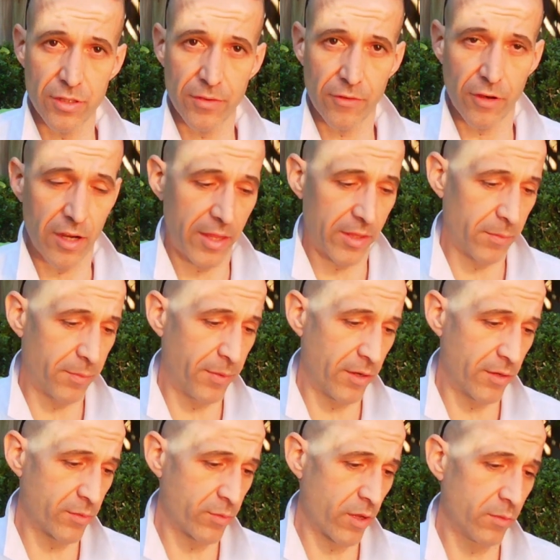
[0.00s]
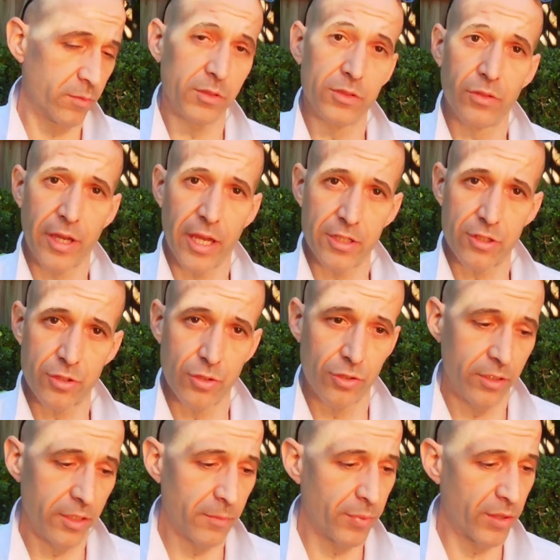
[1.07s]
I've got another pair as well we'll look at
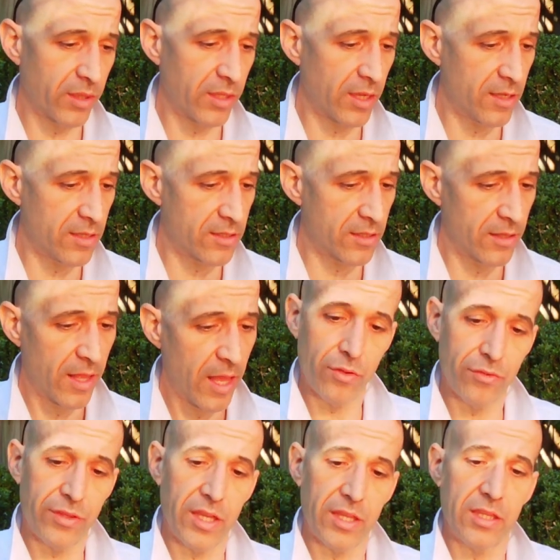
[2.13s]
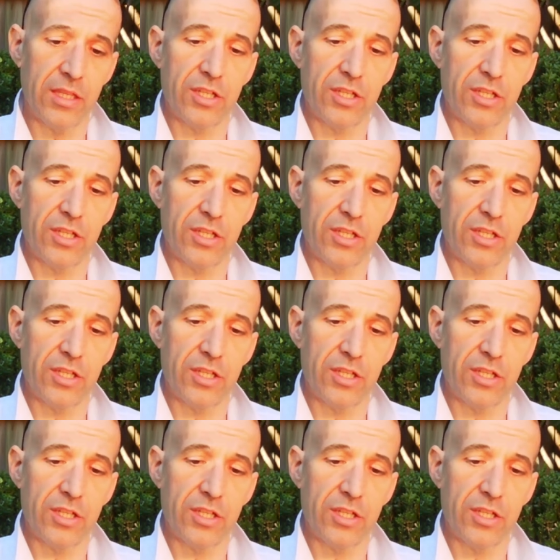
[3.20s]
shortly, but they're the